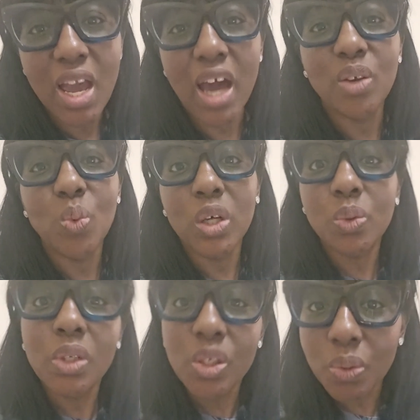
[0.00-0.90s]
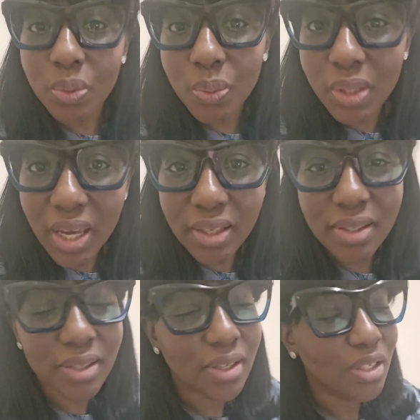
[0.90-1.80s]
And what will you do
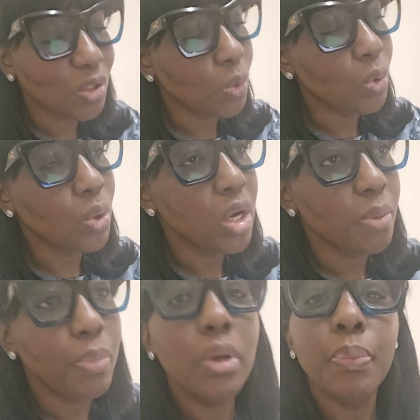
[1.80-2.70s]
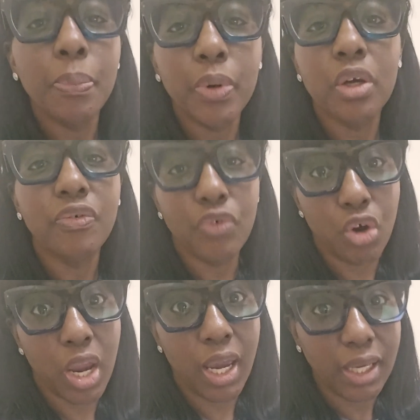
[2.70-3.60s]
next? So be prepared
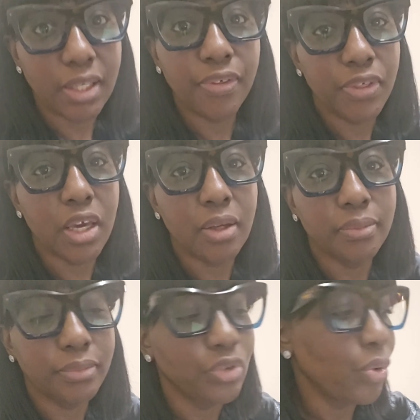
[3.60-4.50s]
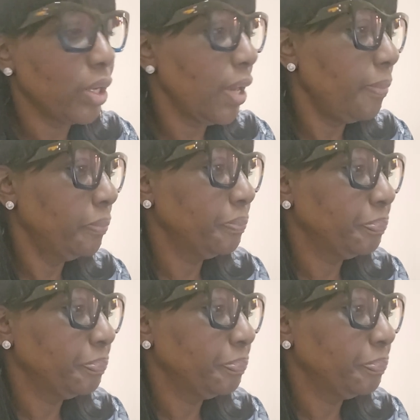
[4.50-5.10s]
for anything, okay?